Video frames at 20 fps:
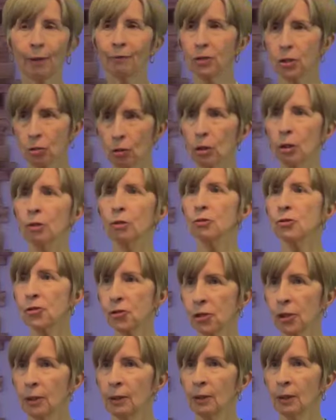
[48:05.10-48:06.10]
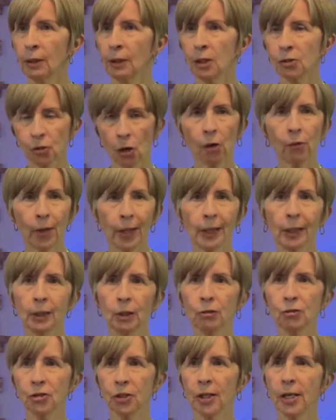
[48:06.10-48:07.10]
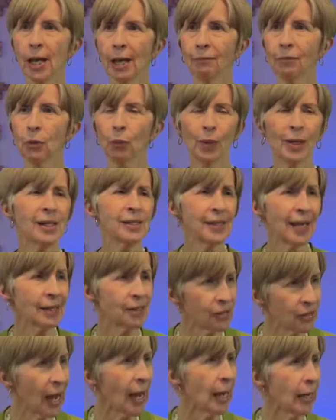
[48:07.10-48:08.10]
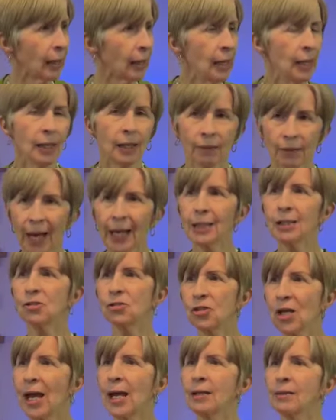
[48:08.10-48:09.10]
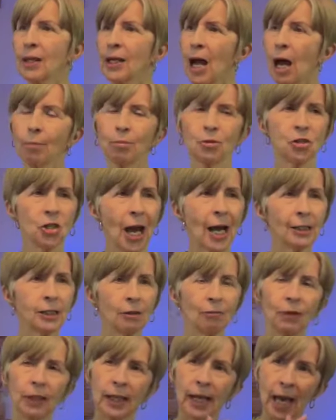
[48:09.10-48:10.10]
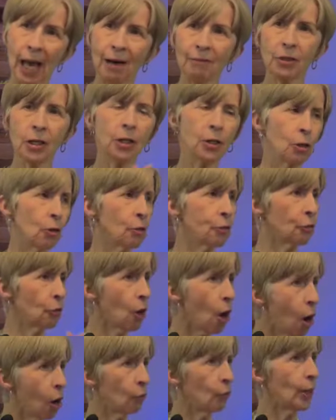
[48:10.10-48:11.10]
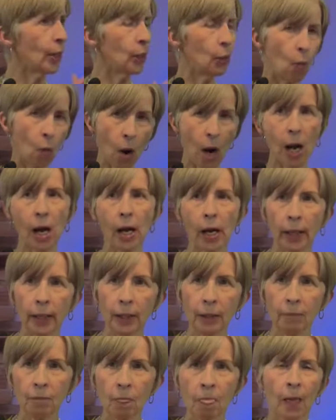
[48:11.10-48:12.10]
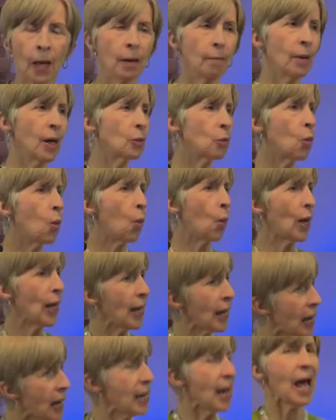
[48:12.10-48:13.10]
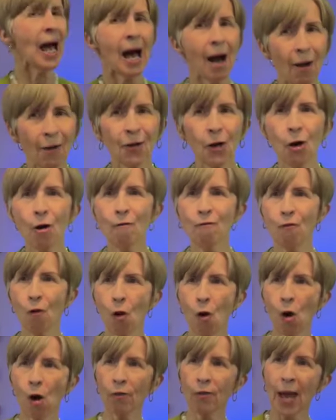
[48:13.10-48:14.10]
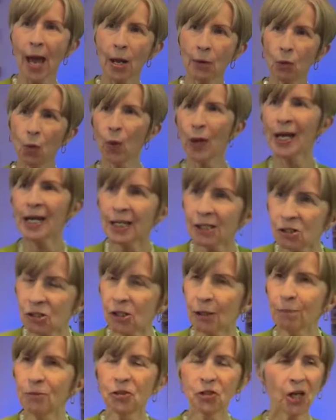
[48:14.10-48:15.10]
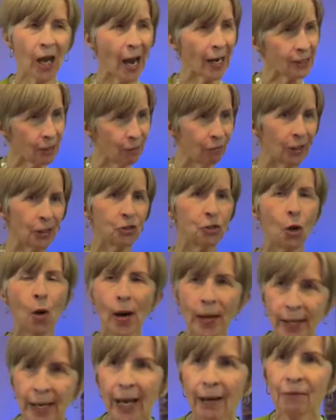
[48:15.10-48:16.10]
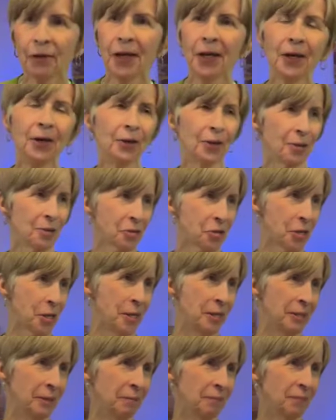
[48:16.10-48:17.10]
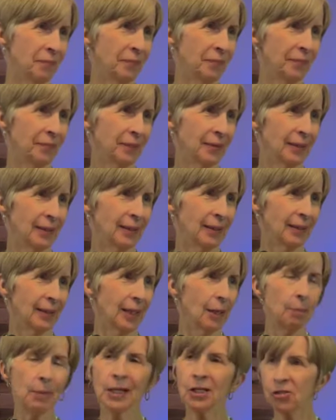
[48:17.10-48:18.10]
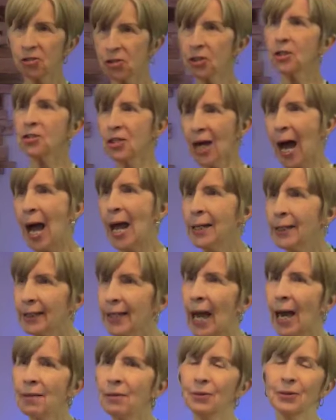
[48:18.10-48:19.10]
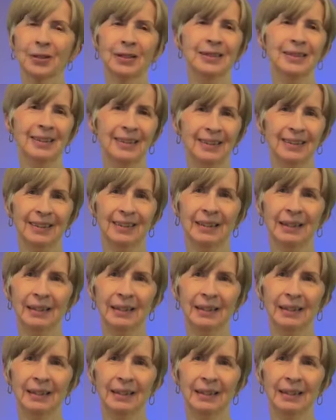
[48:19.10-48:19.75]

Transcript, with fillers: Whatsoever you loose is already loosed in heaven. What is that saying? That is saying that objectively heaven and earth are already one, but we now go forth and we subjectively join heaven and earth. It means to tie together.